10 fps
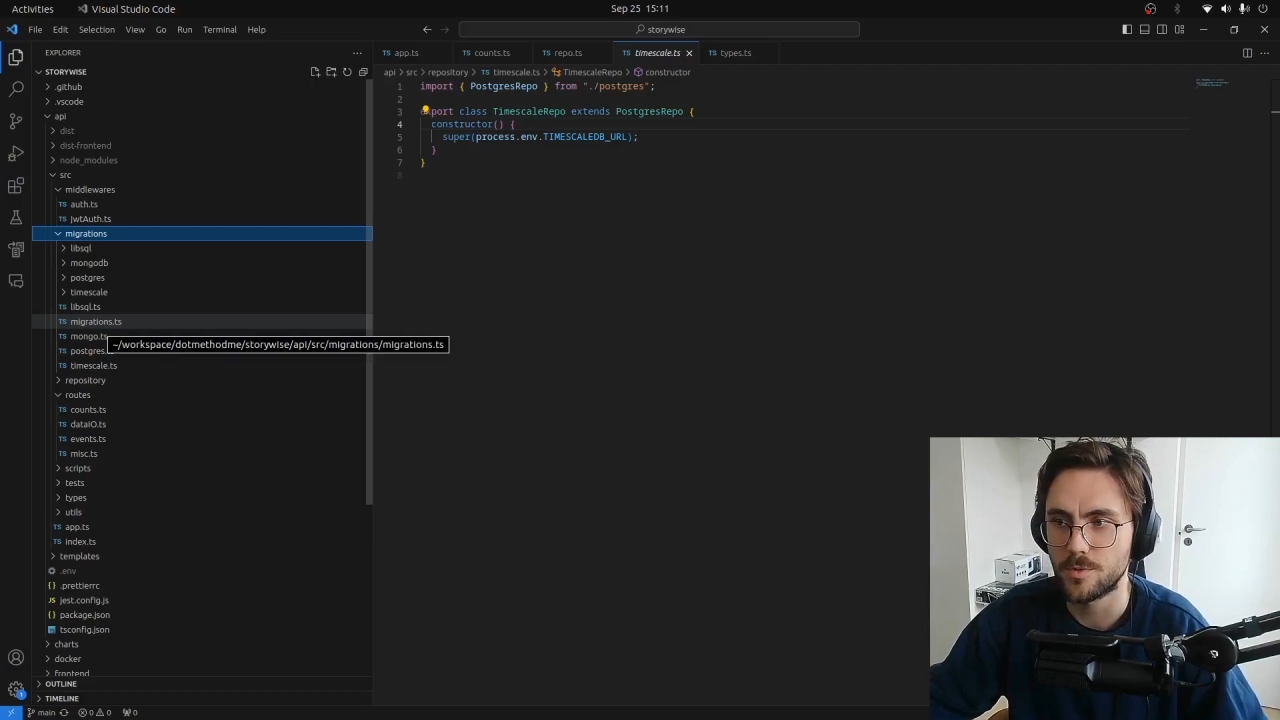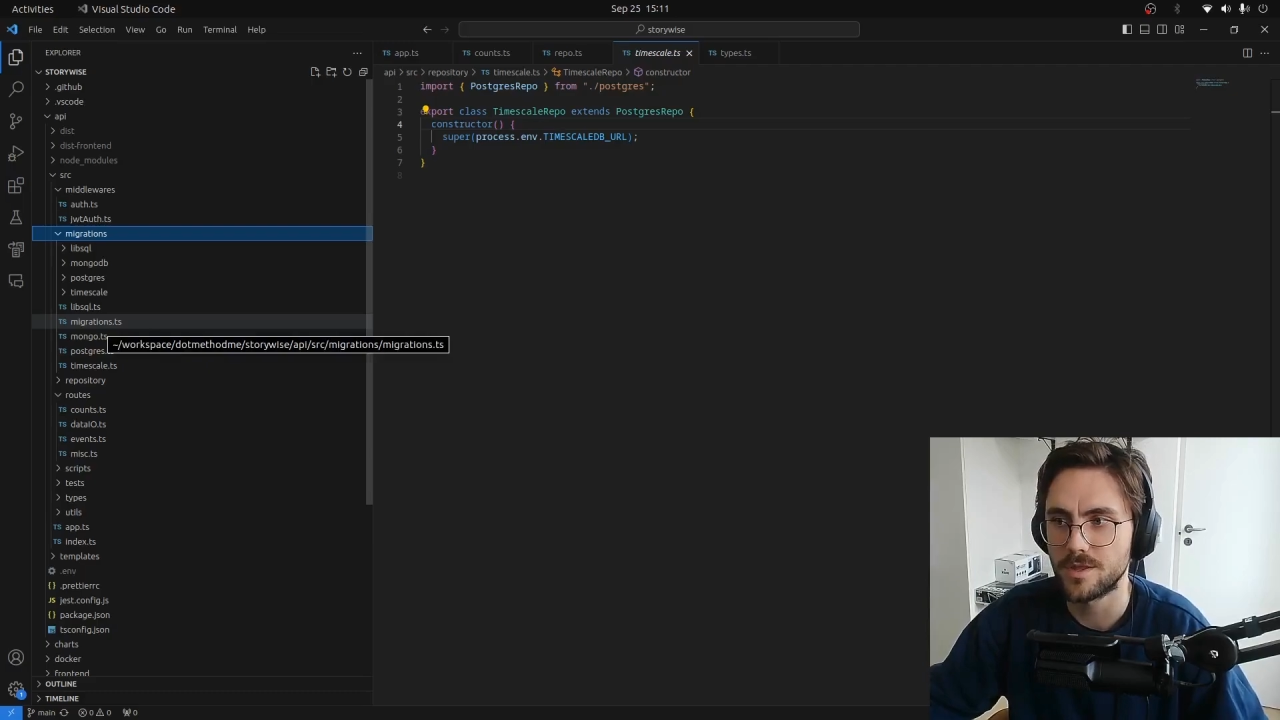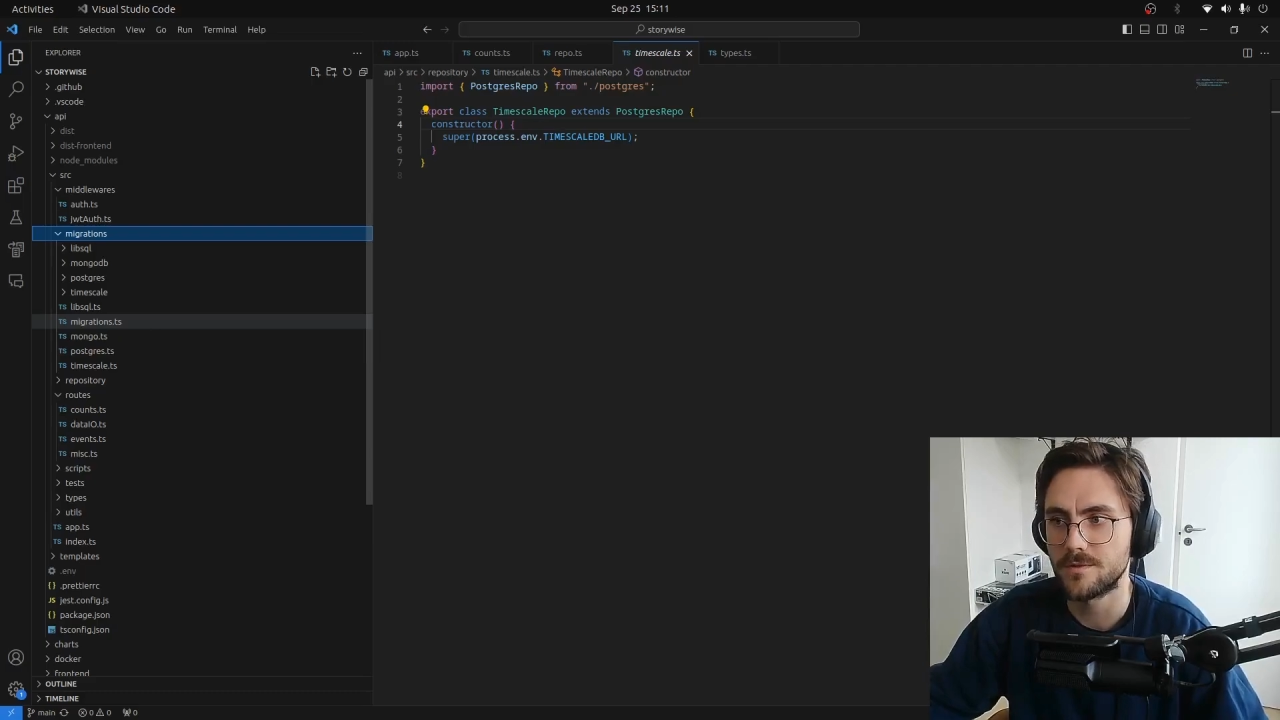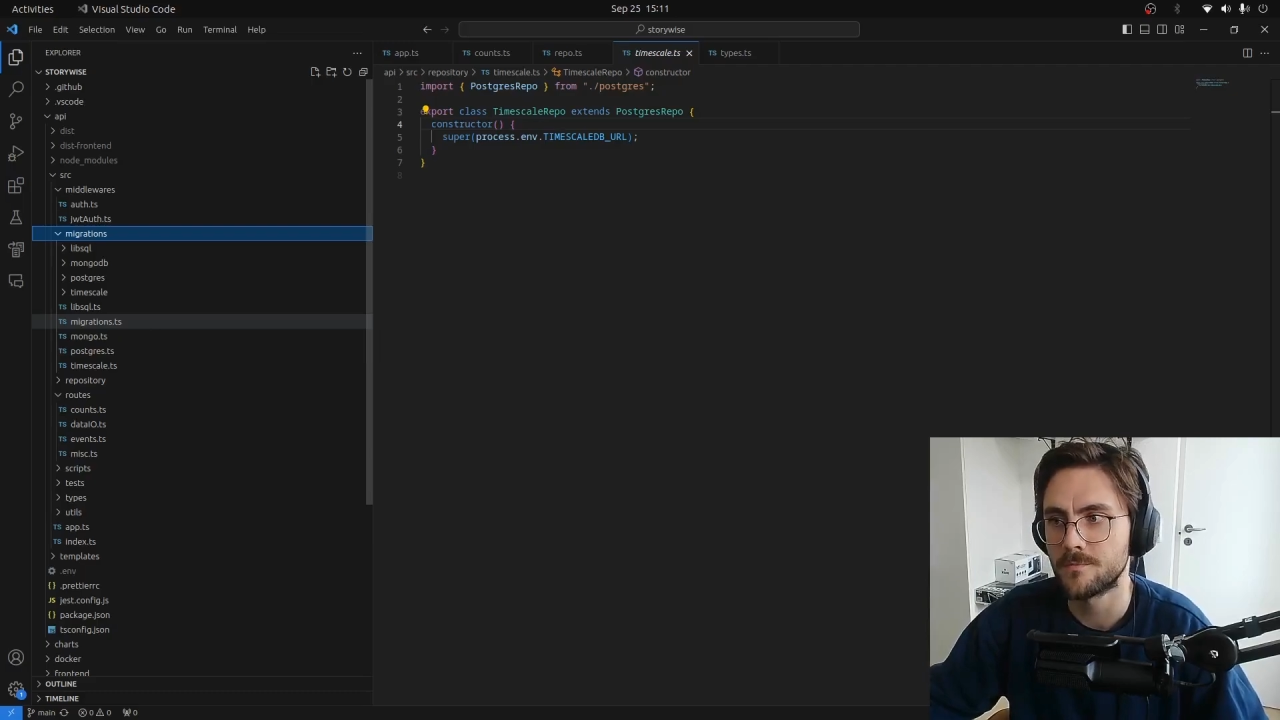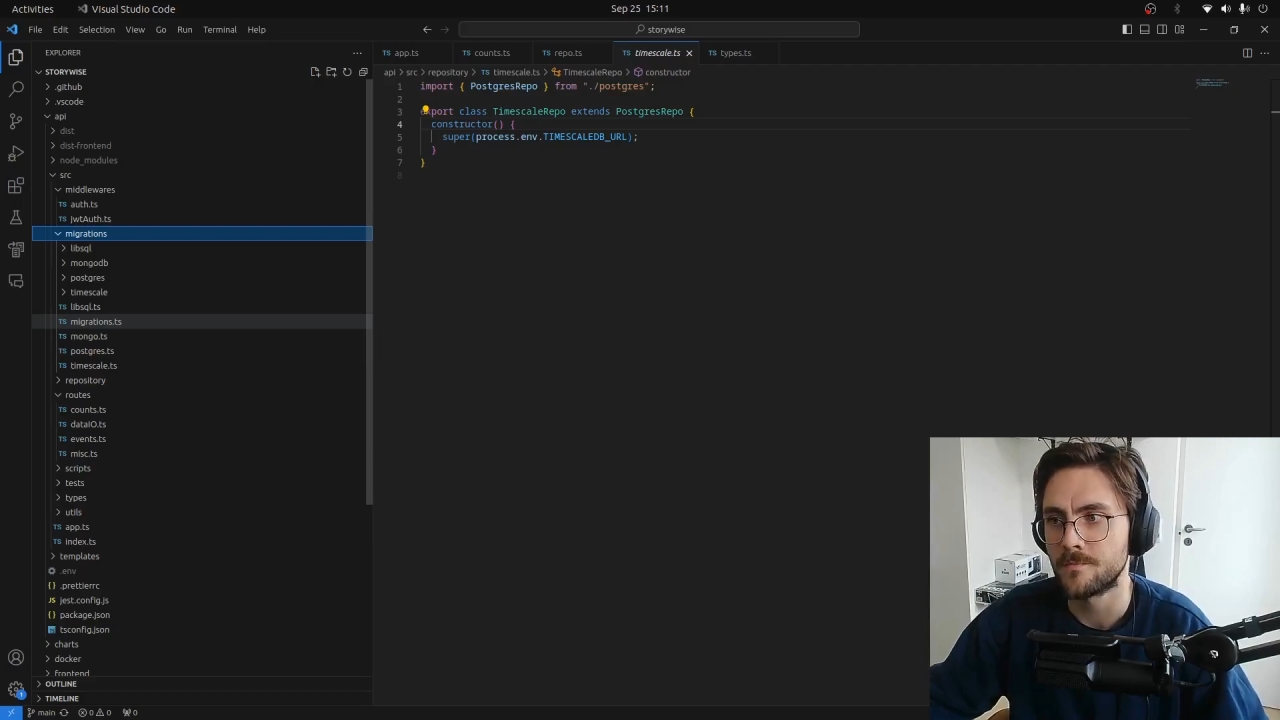
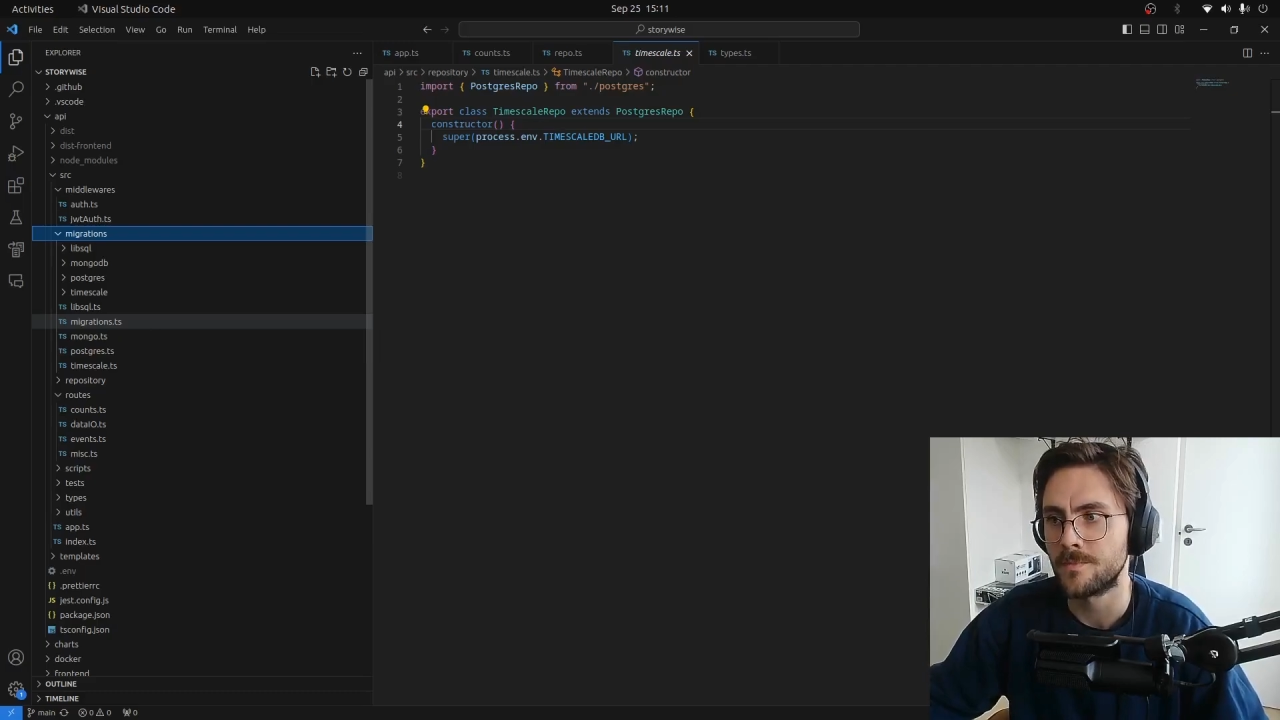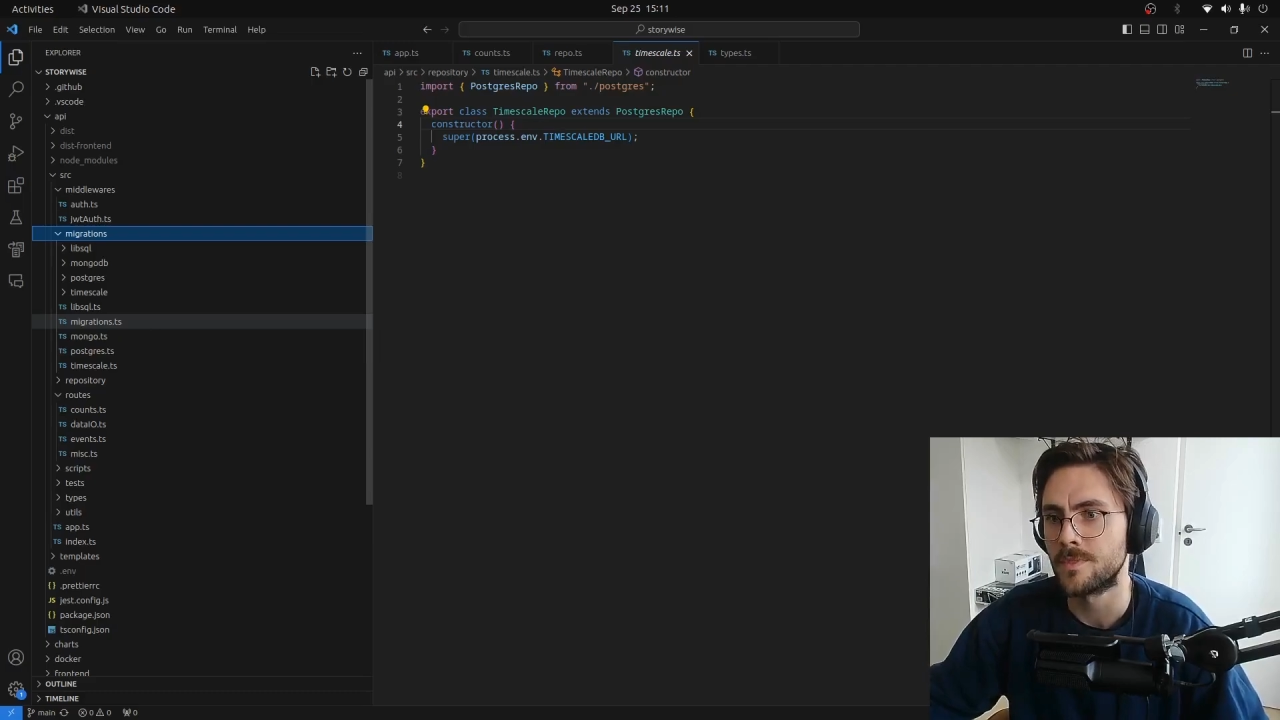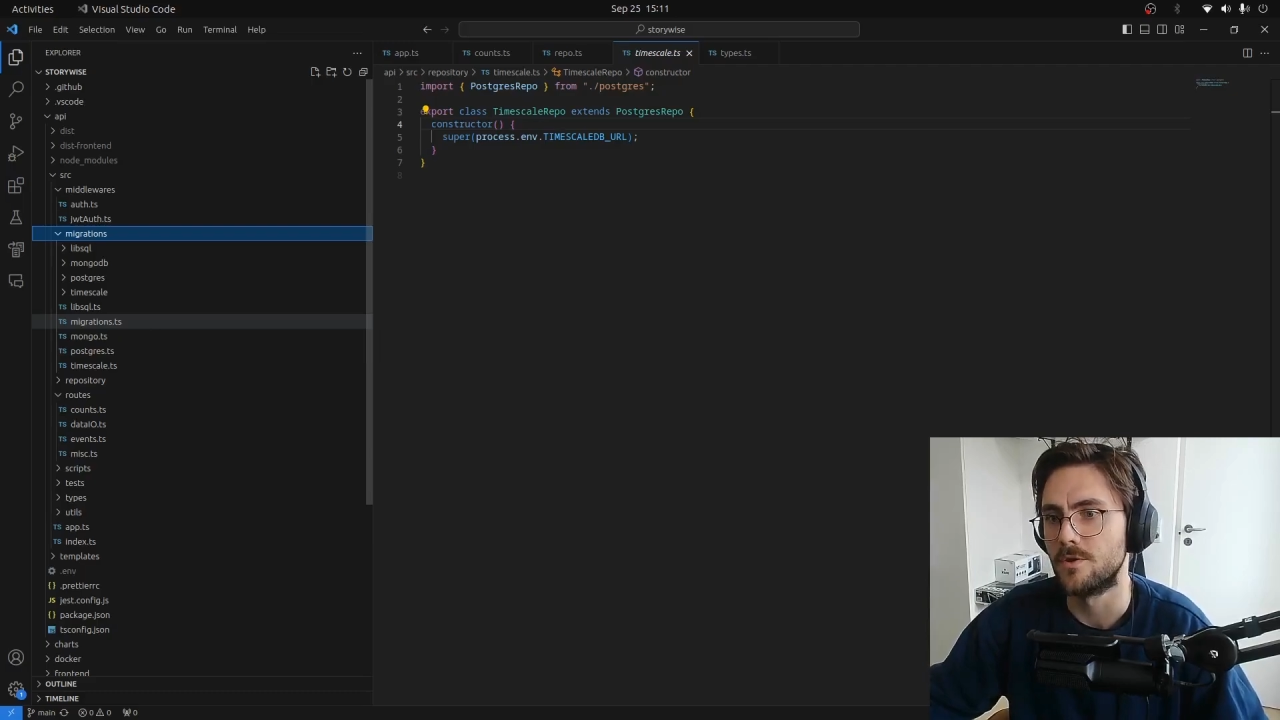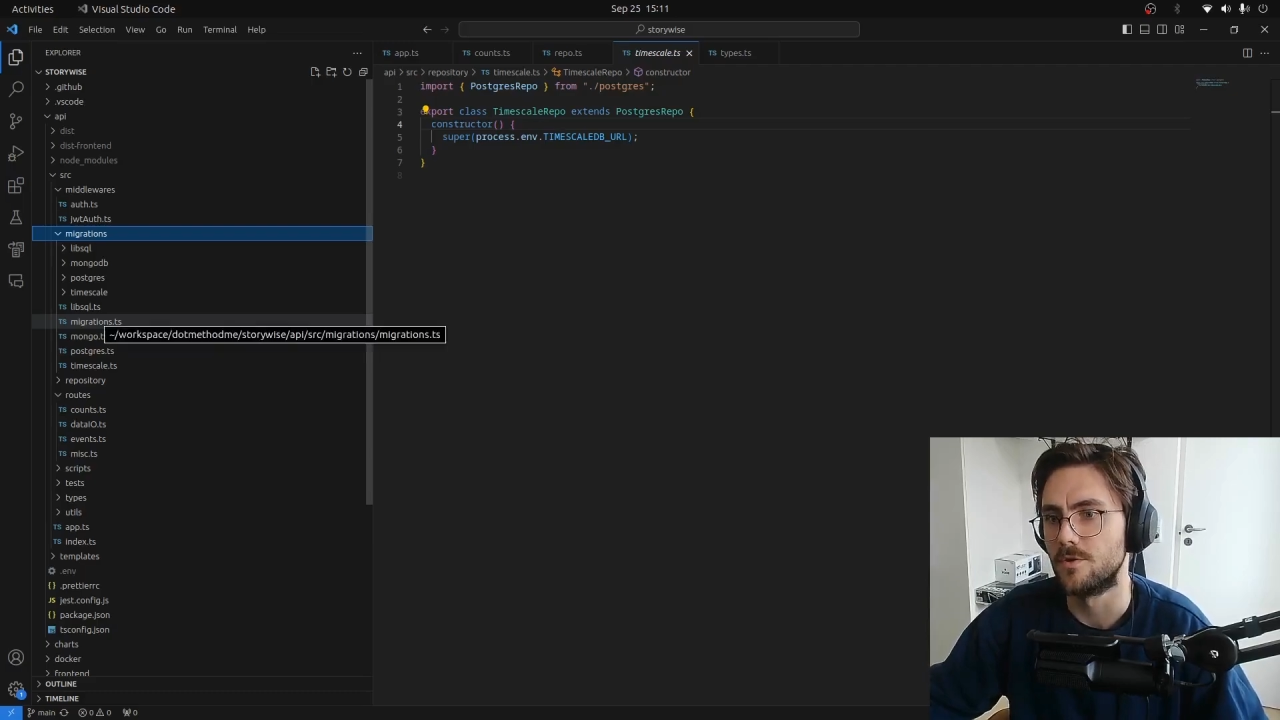with, you